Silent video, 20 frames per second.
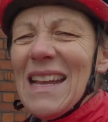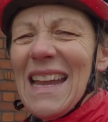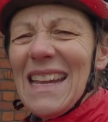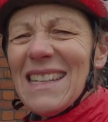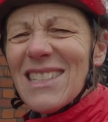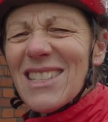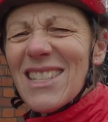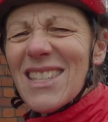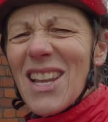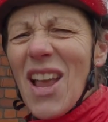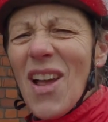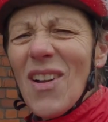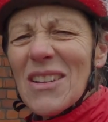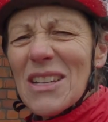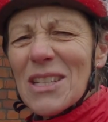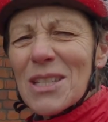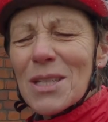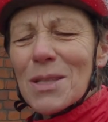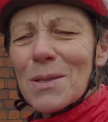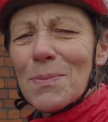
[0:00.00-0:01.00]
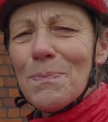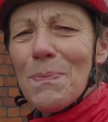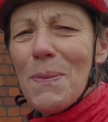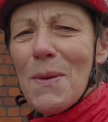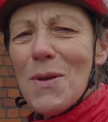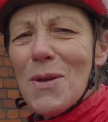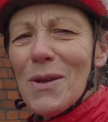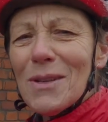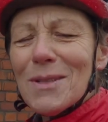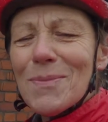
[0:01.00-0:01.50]
It just kind of
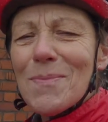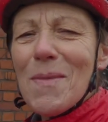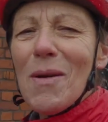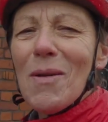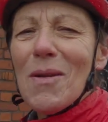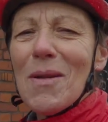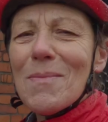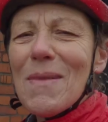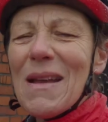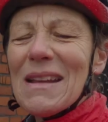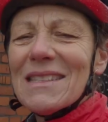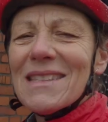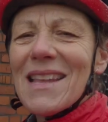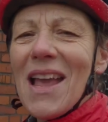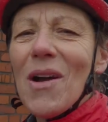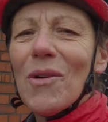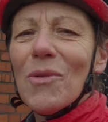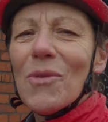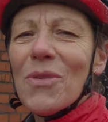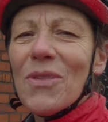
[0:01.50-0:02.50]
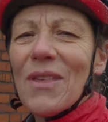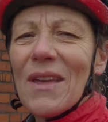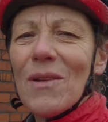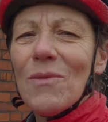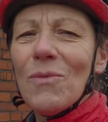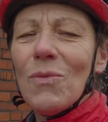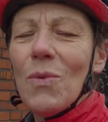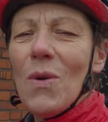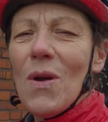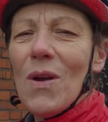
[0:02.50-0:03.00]
spurs me on and makes the whole
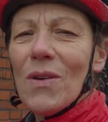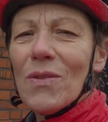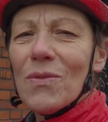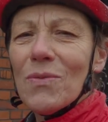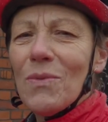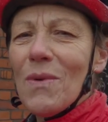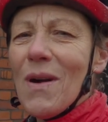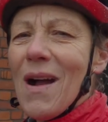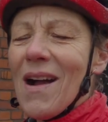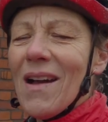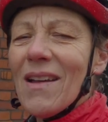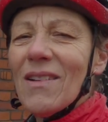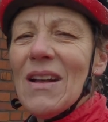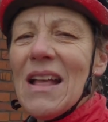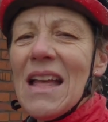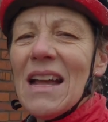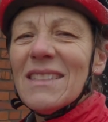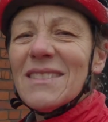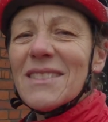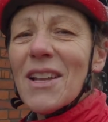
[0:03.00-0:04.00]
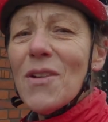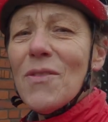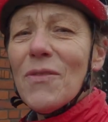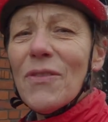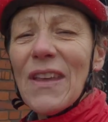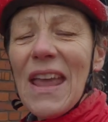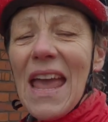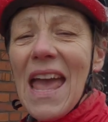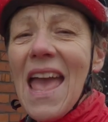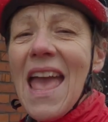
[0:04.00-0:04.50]
thing worthwhile. And don't
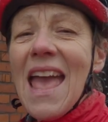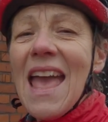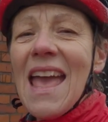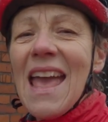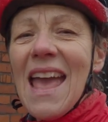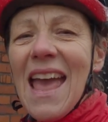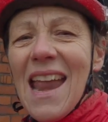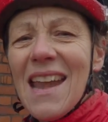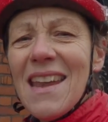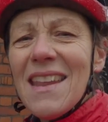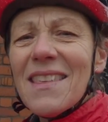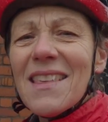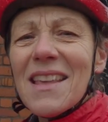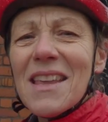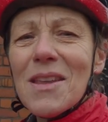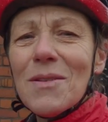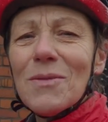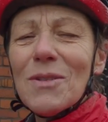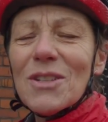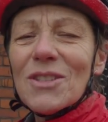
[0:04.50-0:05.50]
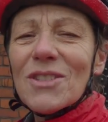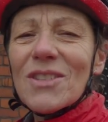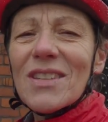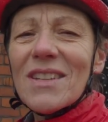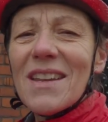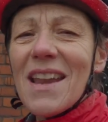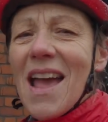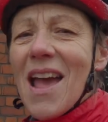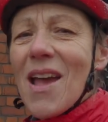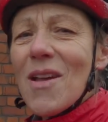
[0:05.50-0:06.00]
forget, anything you want
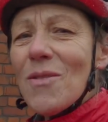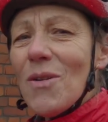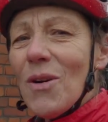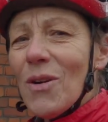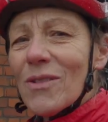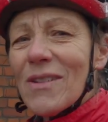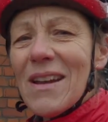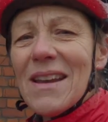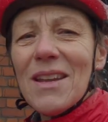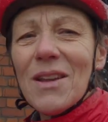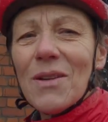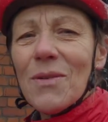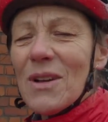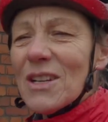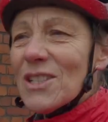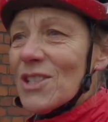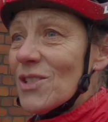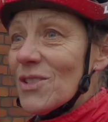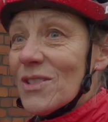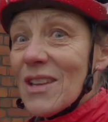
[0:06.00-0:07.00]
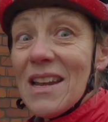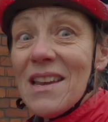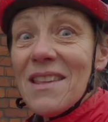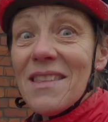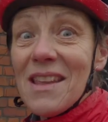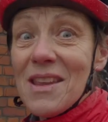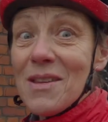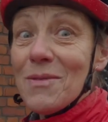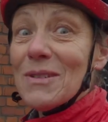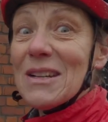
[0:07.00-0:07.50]
to know or any questions,
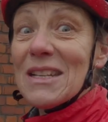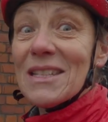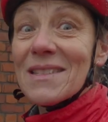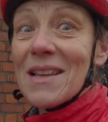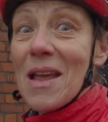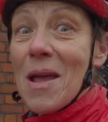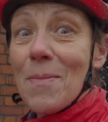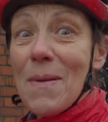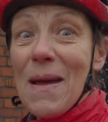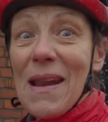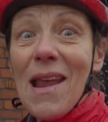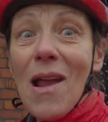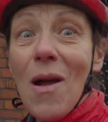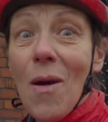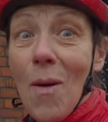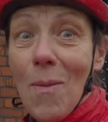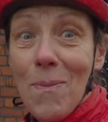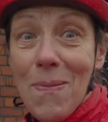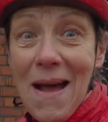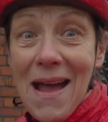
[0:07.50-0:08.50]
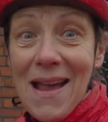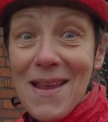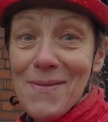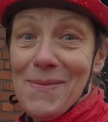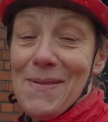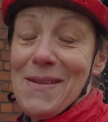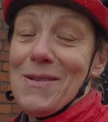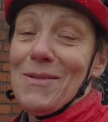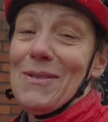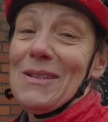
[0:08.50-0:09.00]
anything you want to say about it, or
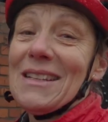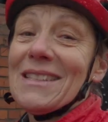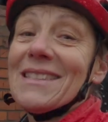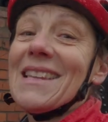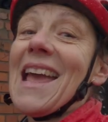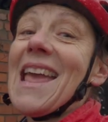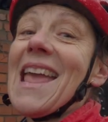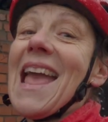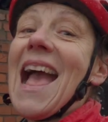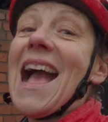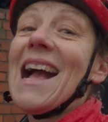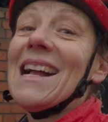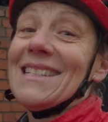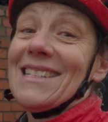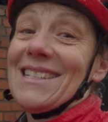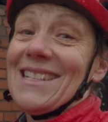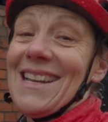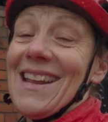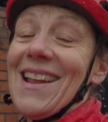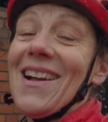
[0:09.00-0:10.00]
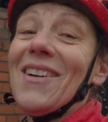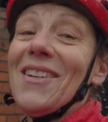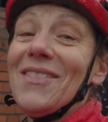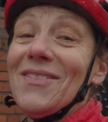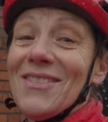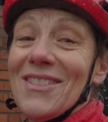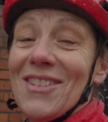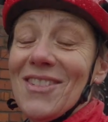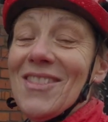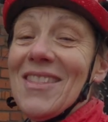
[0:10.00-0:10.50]
maybe you want to say, actually,
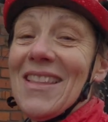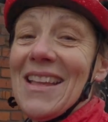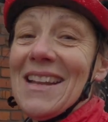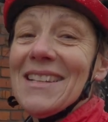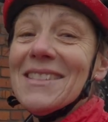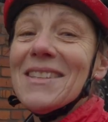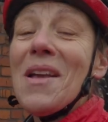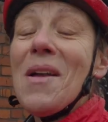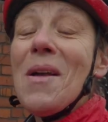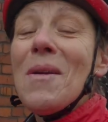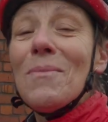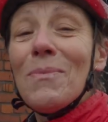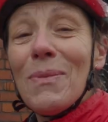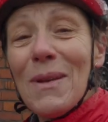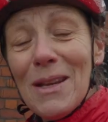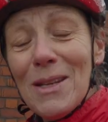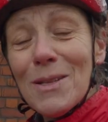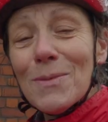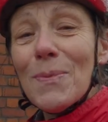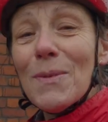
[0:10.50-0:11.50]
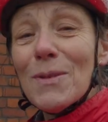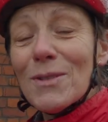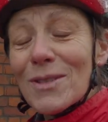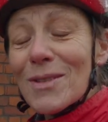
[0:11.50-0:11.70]
I've done this, please put